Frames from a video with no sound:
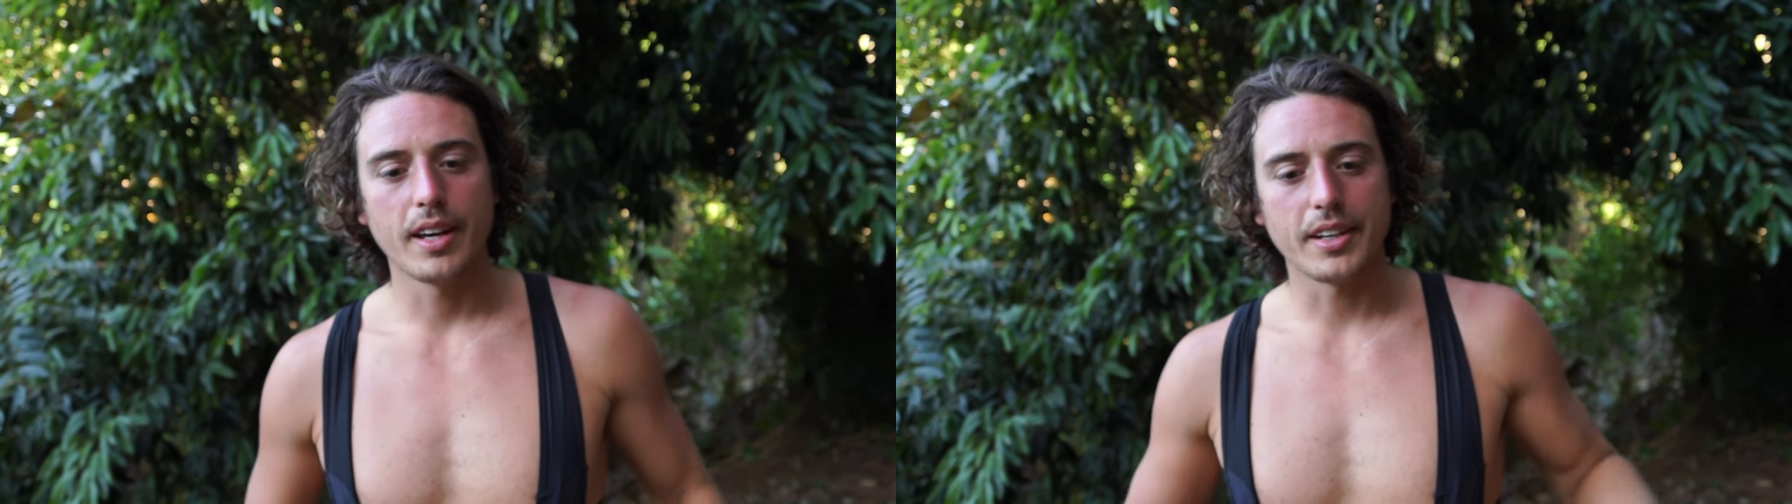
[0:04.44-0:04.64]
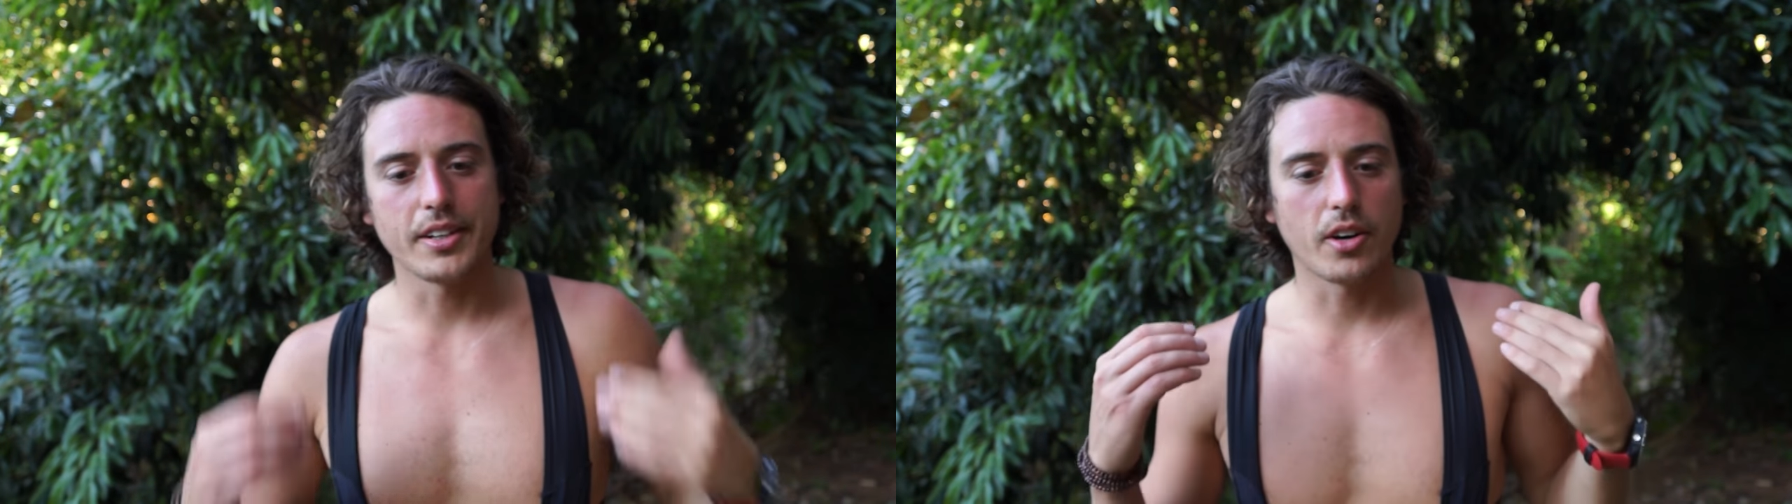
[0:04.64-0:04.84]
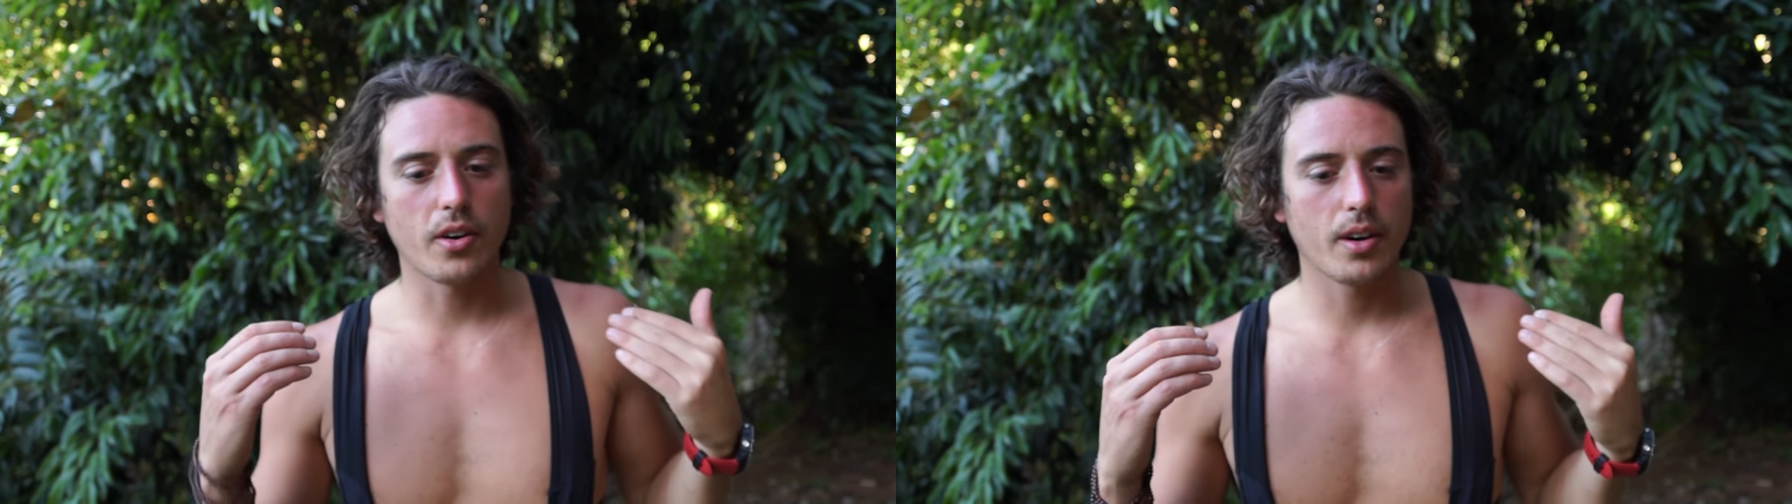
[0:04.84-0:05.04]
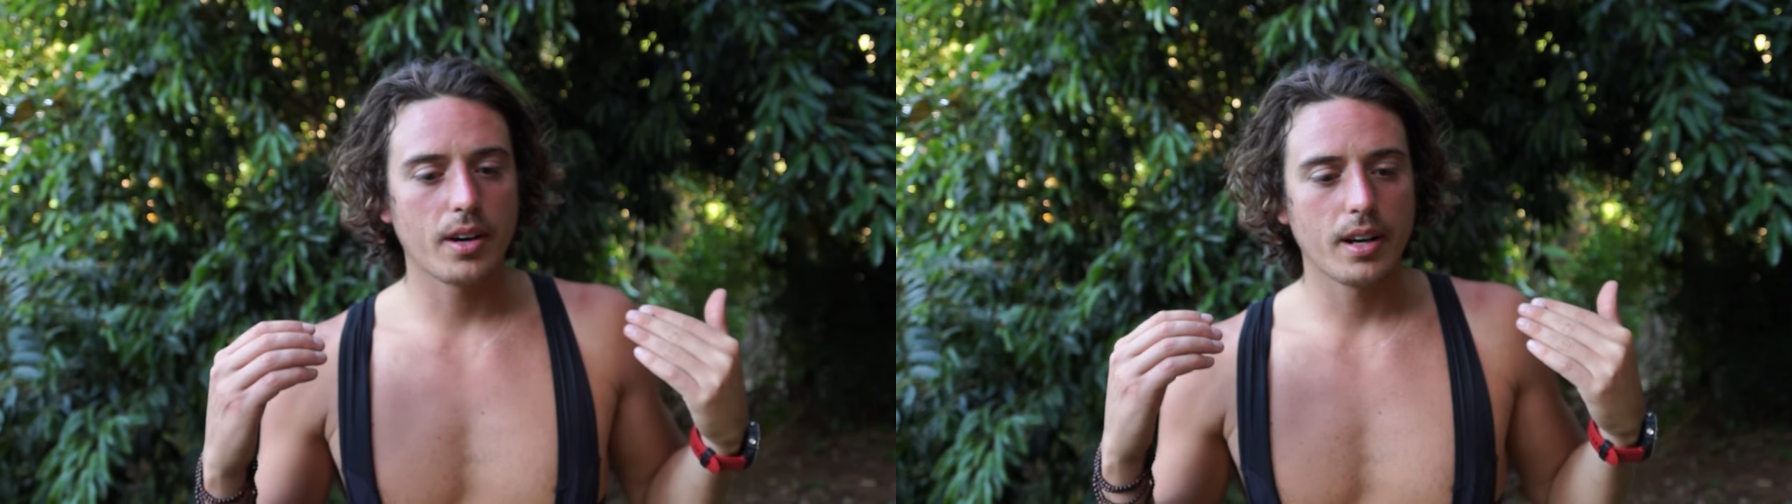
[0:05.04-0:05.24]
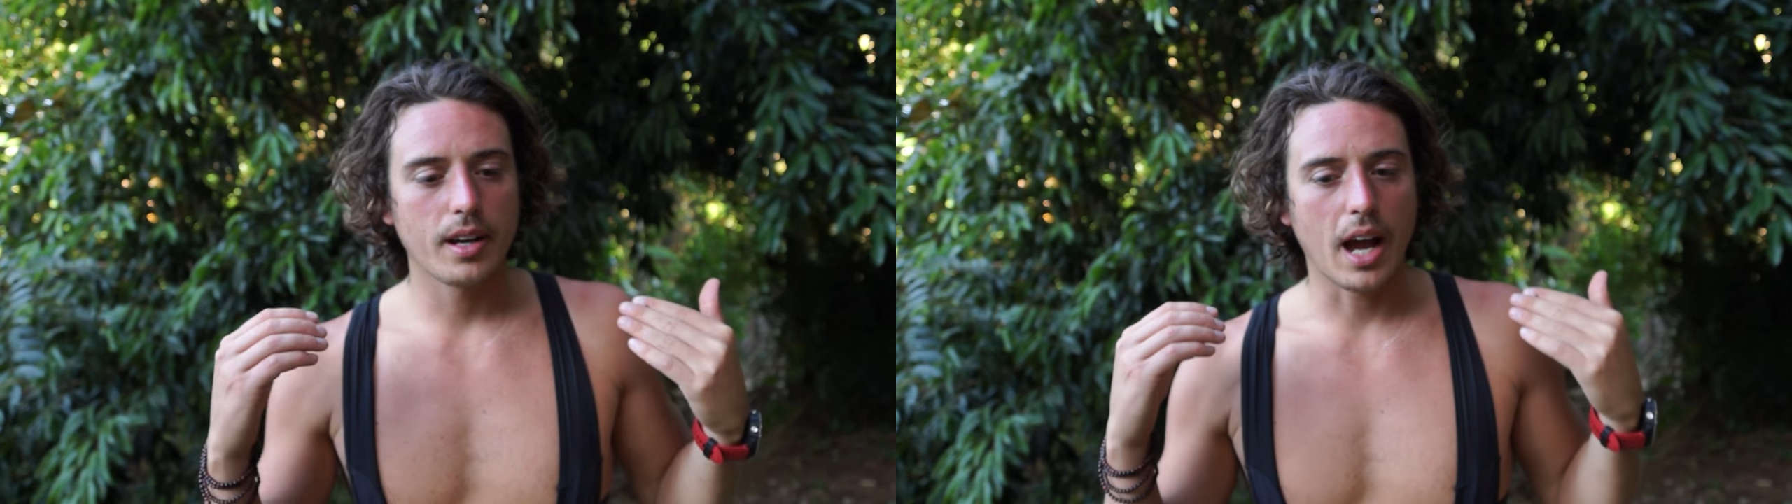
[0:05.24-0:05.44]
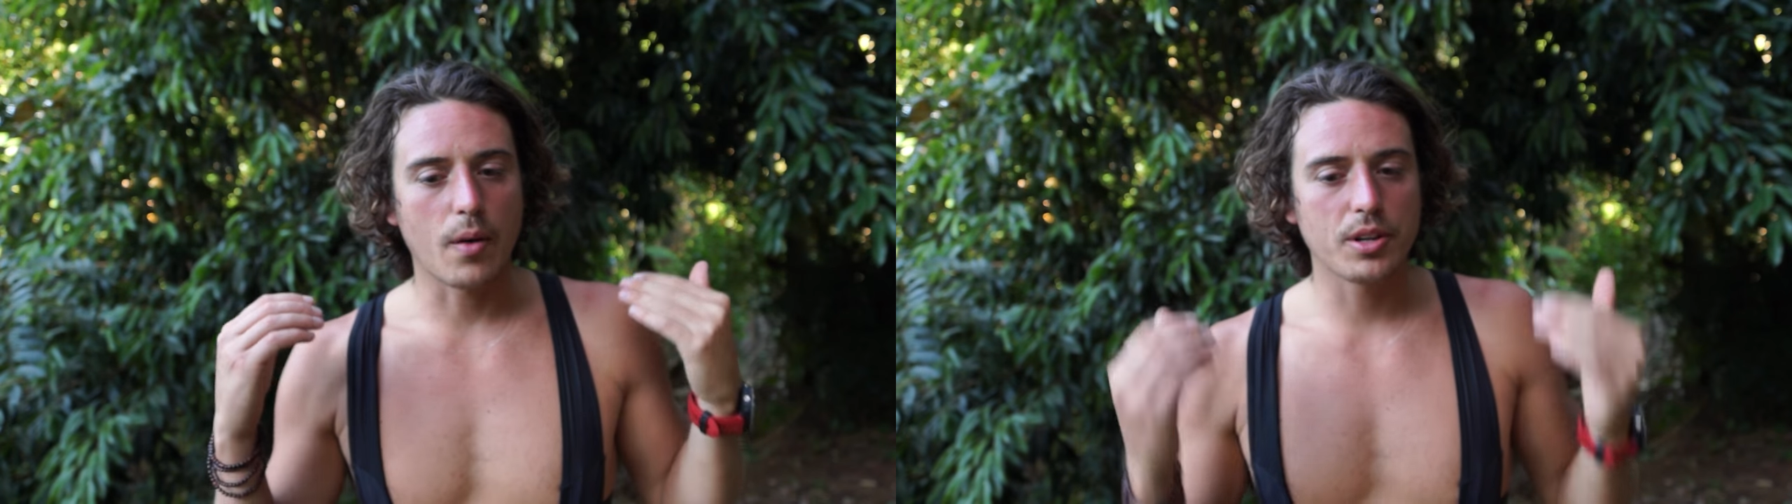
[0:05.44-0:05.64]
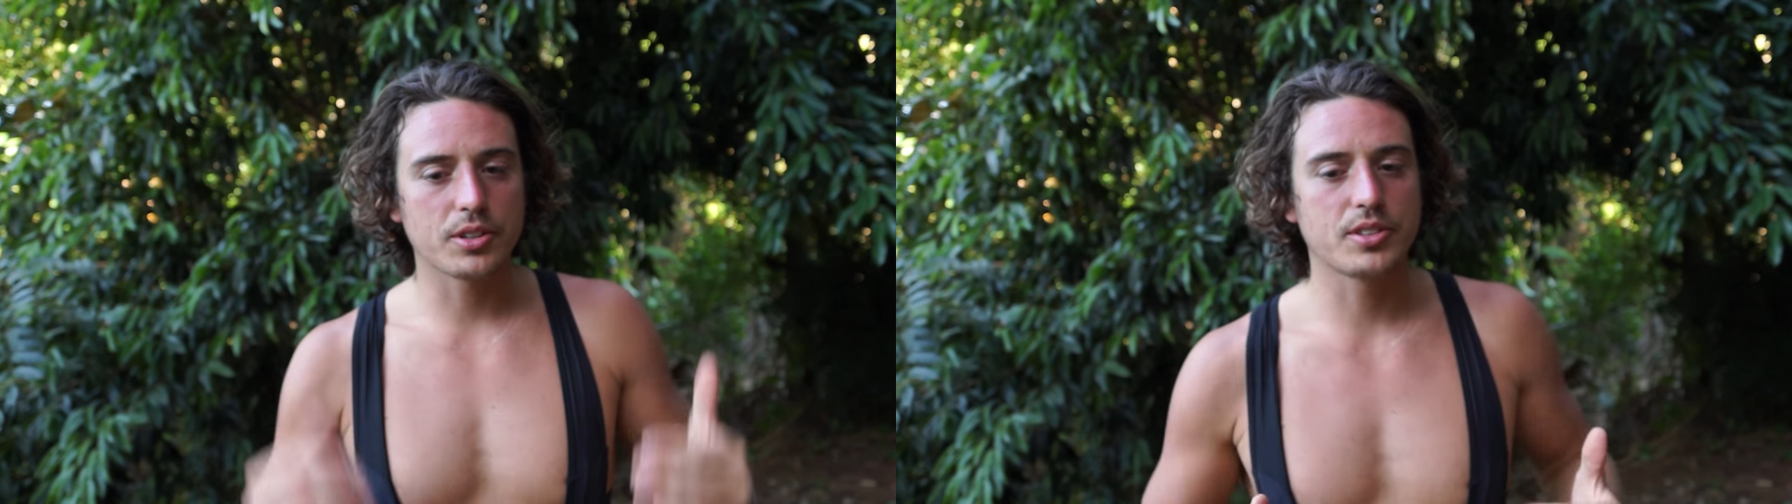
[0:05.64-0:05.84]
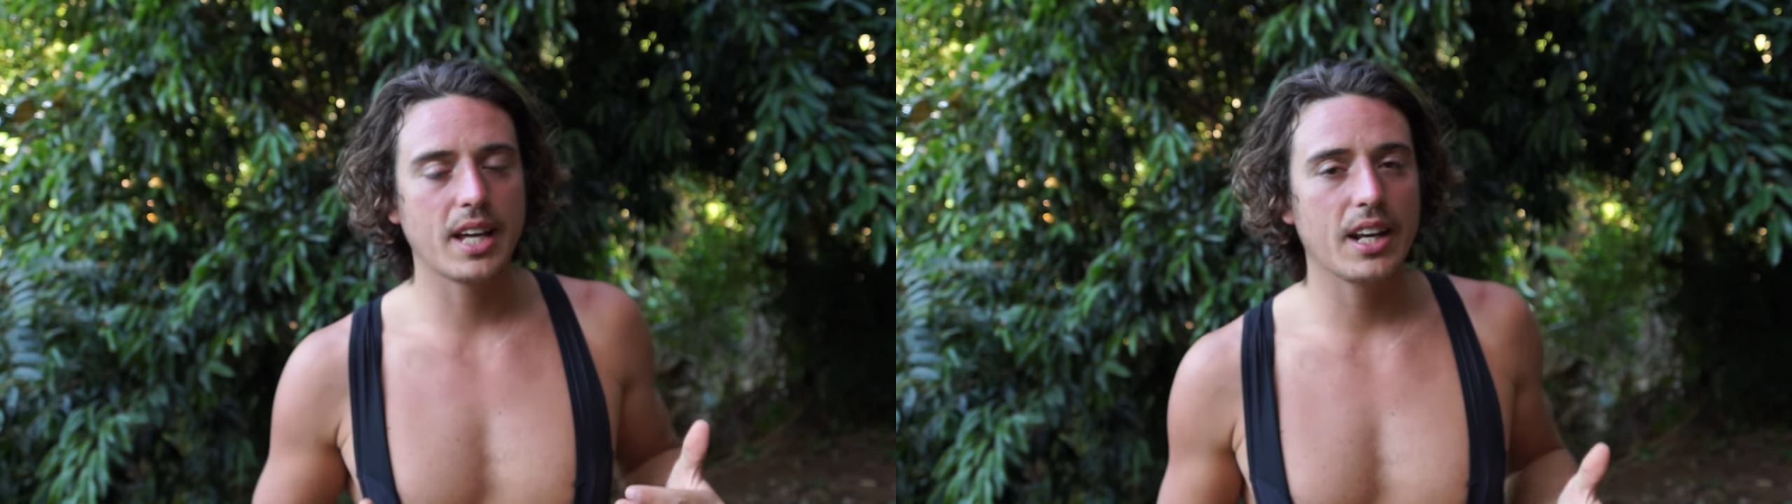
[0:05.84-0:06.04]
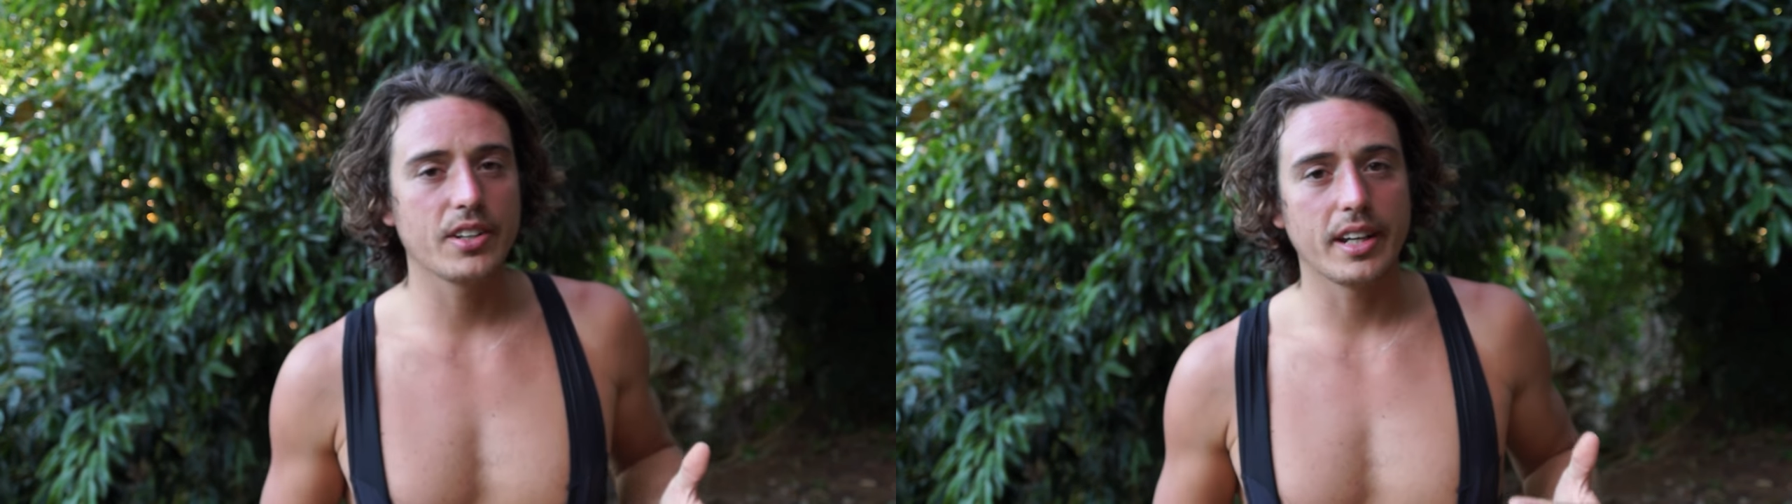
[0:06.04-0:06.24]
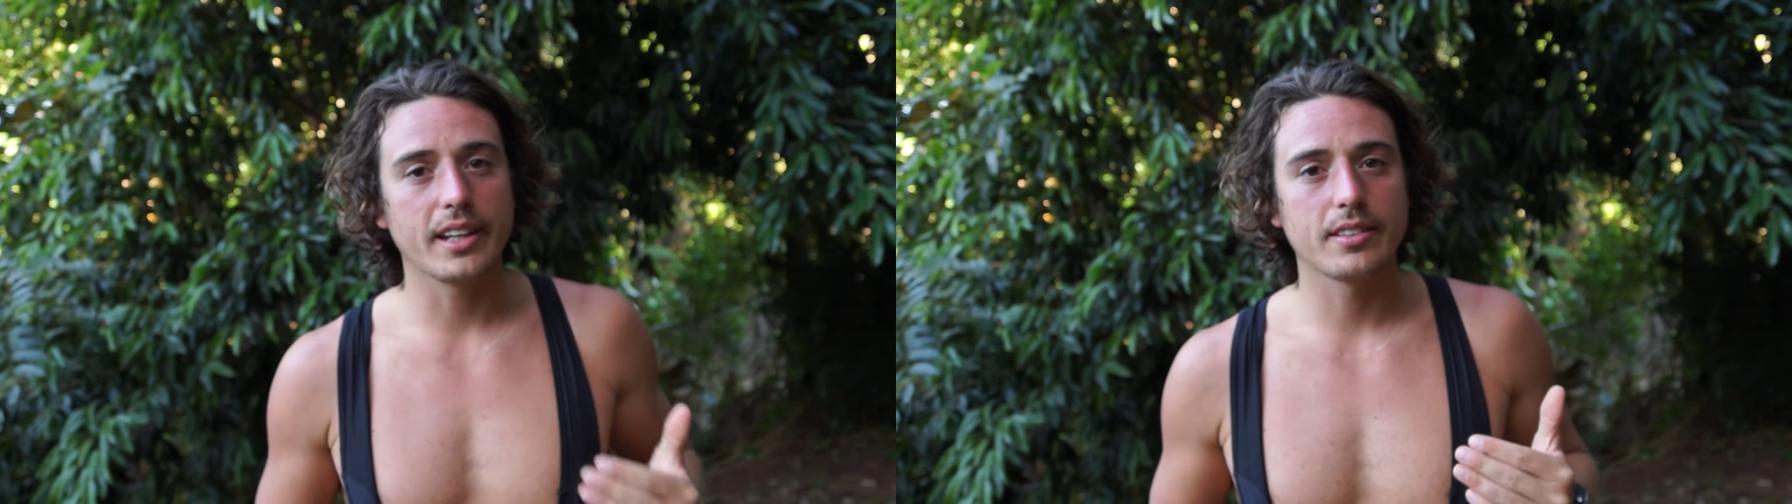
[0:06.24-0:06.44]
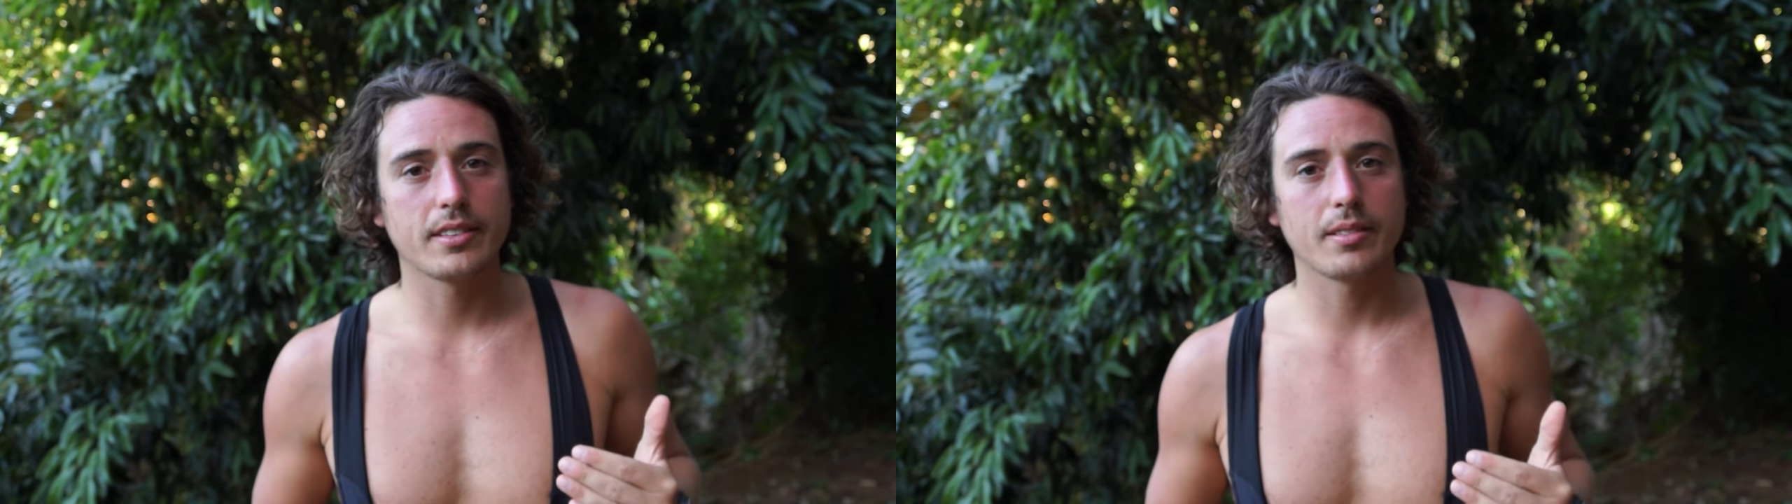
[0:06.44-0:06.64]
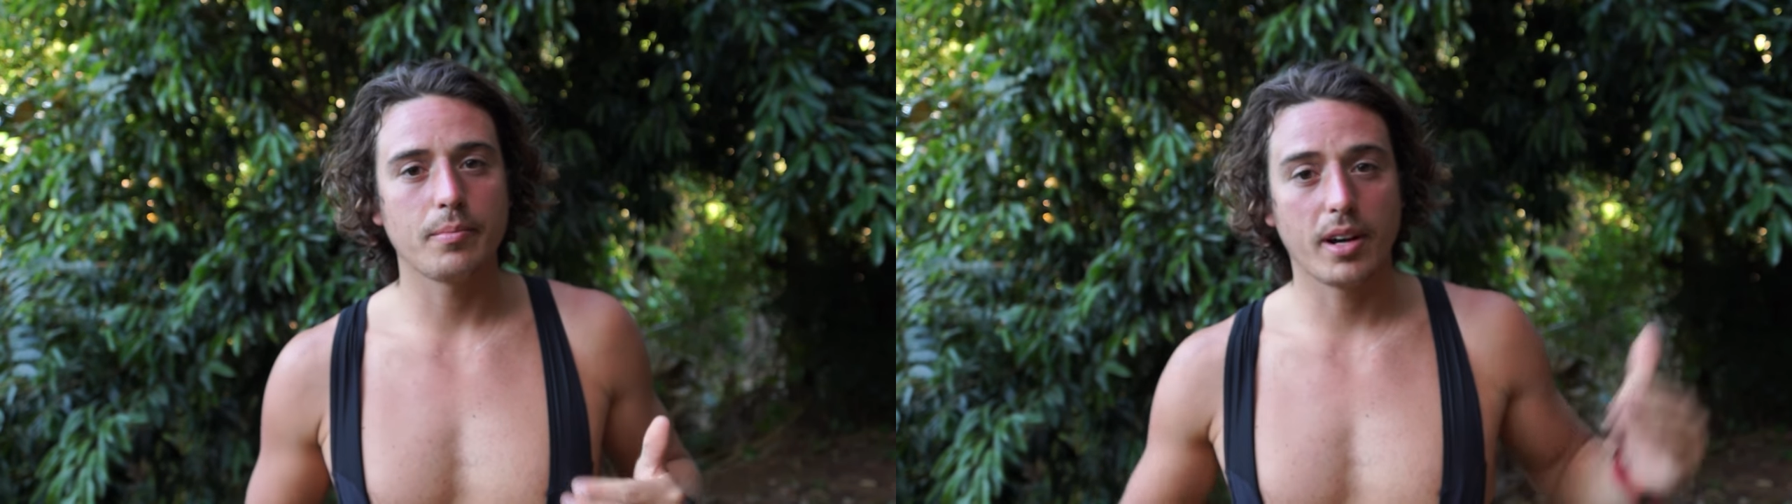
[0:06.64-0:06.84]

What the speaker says: You know, I wanted to tell you this